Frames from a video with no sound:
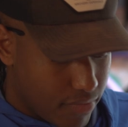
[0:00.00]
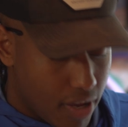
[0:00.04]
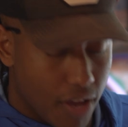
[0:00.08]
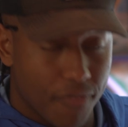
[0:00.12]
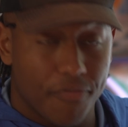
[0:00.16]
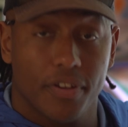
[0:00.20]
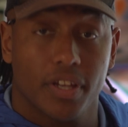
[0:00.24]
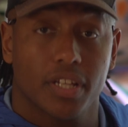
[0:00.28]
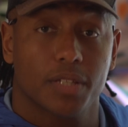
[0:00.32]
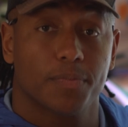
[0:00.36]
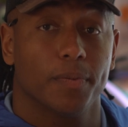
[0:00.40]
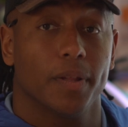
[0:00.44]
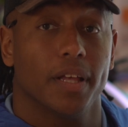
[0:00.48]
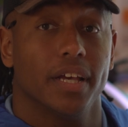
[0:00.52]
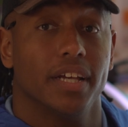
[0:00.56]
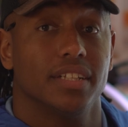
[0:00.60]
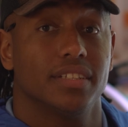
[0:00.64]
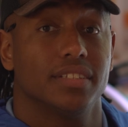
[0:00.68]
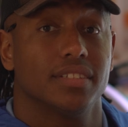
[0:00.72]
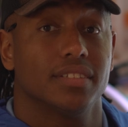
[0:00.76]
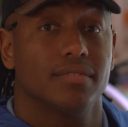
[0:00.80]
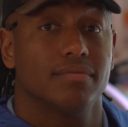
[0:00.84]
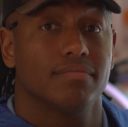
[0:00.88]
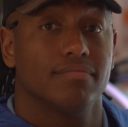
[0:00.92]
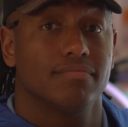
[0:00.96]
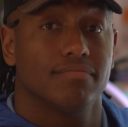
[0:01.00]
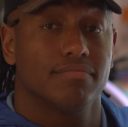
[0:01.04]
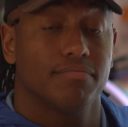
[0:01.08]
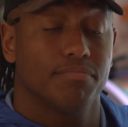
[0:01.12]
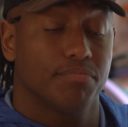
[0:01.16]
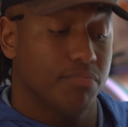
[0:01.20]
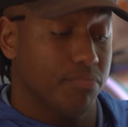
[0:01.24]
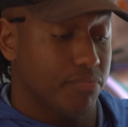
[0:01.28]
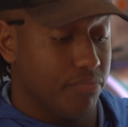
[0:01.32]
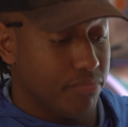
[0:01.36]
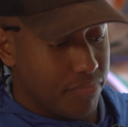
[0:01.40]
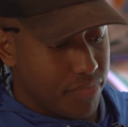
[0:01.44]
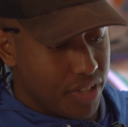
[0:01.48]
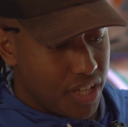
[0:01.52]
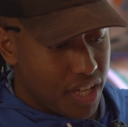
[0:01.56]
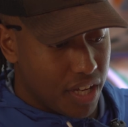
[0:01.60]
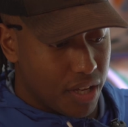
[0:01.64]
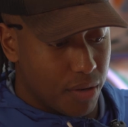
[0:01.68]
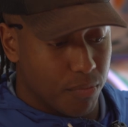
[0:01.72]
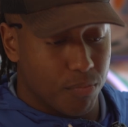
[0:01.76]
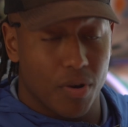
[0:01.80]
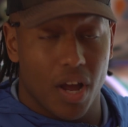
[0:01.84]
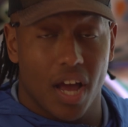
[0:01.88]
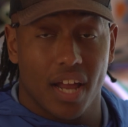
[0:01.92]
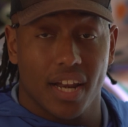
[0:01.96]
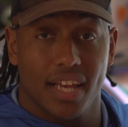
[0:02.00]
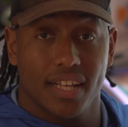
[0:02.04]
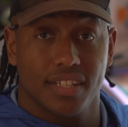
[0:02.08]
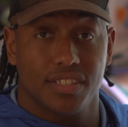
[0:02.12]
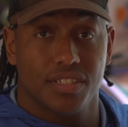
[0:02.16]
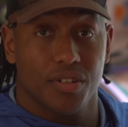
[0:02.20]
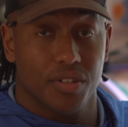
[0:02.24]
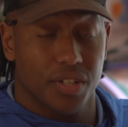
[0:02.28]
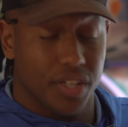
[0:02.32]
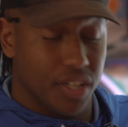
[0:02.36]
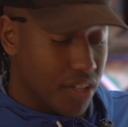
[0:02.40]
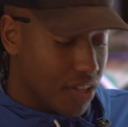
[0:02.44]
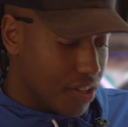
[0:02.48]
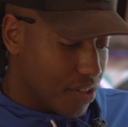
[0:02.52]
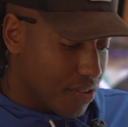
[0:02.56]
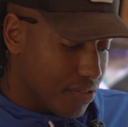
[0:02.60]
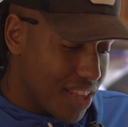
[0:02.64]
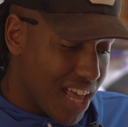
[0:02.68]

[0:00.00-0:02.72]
fixed blades and broadhead tuning.